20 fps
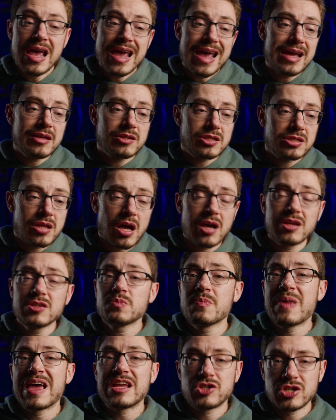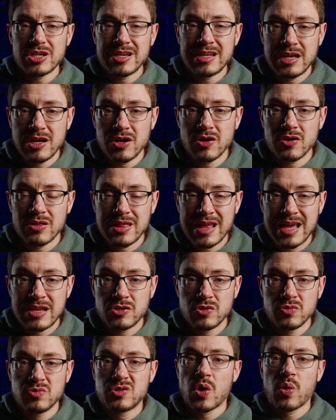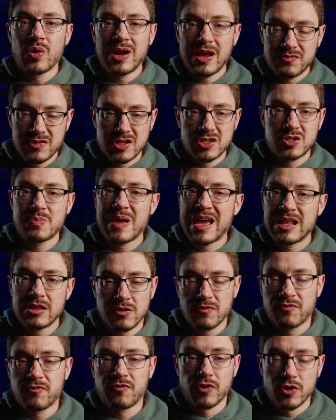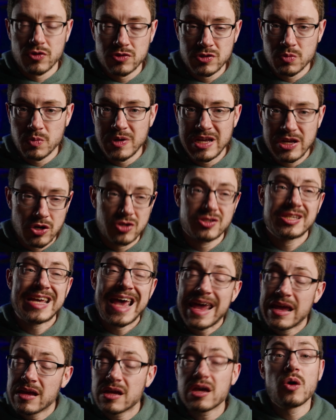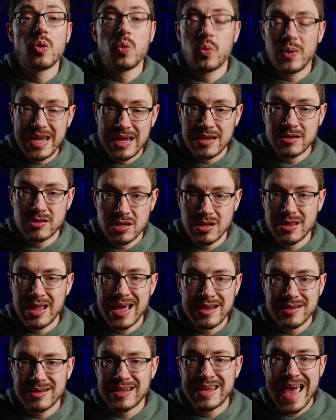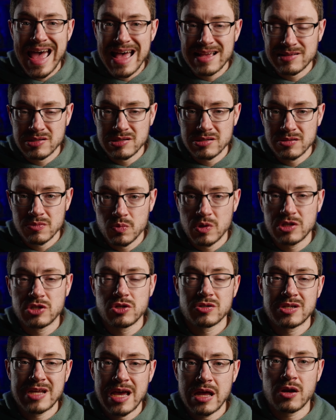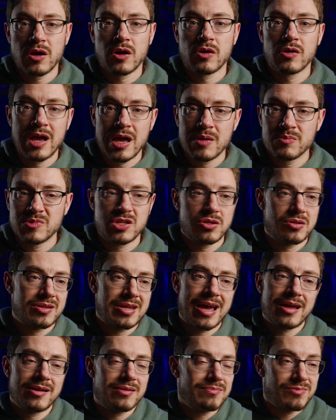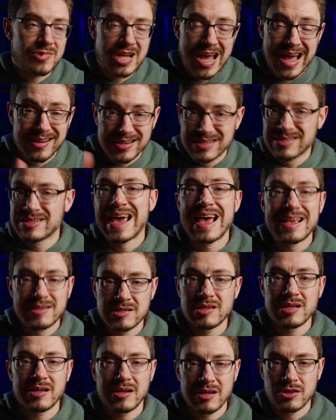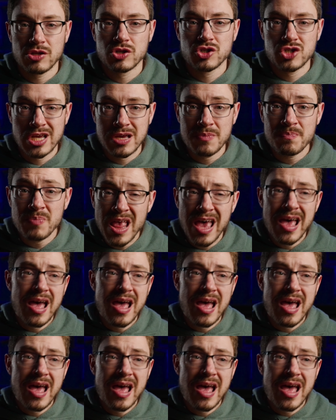It does mention here that you don't have to spend the first week or take a week to then guess what your 10 RM to kind of test it in the gym.